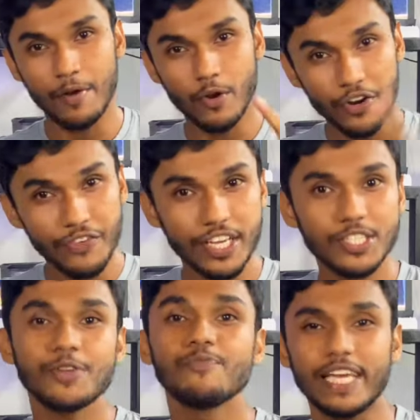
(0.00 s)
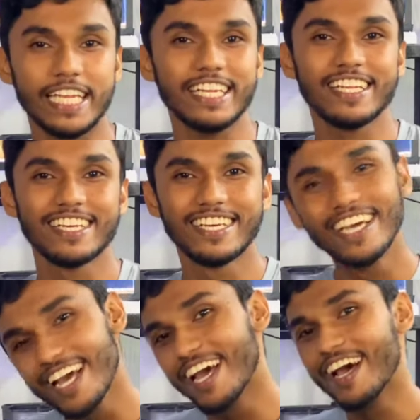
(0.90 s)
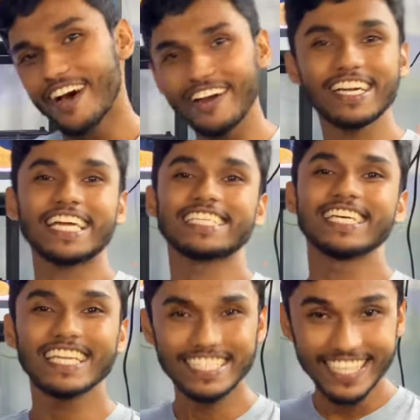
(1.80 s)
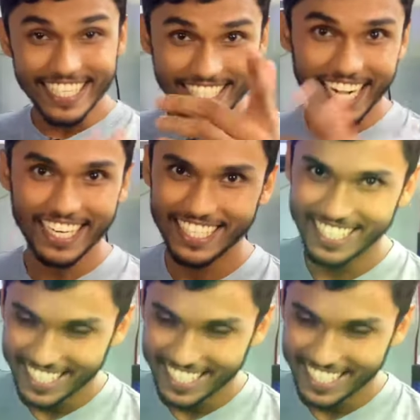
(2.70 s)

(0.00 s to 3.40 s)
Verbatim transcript: notification bell. Alright, let's get started.